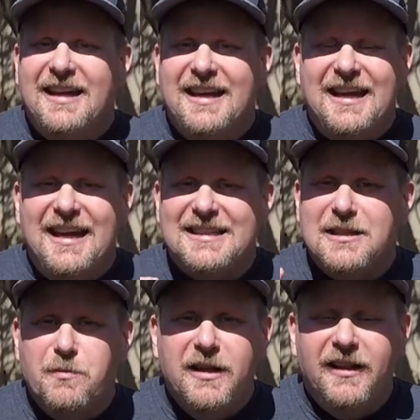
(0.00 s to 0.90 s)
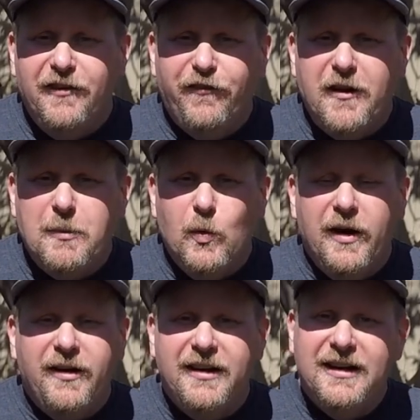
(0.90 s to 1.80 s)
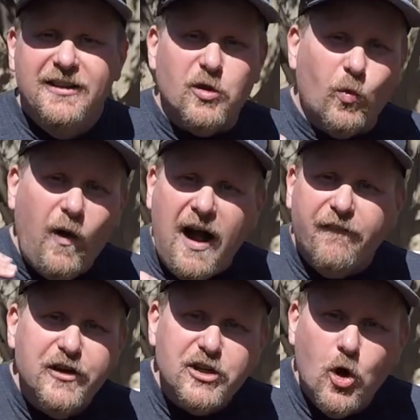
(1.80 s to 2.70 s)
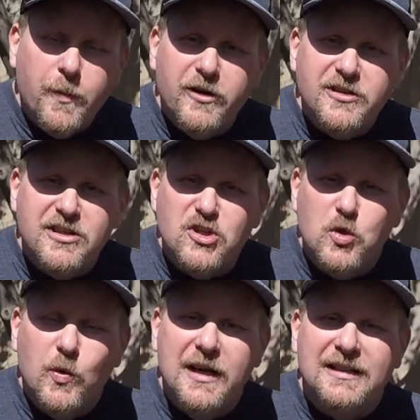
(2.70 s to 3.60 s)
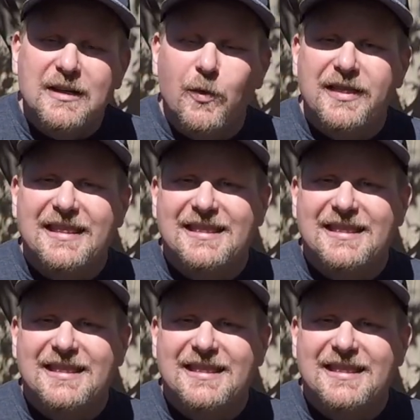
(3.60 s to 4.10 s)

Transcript: It's the middle of February, the rockfish opener is in two weeks, and what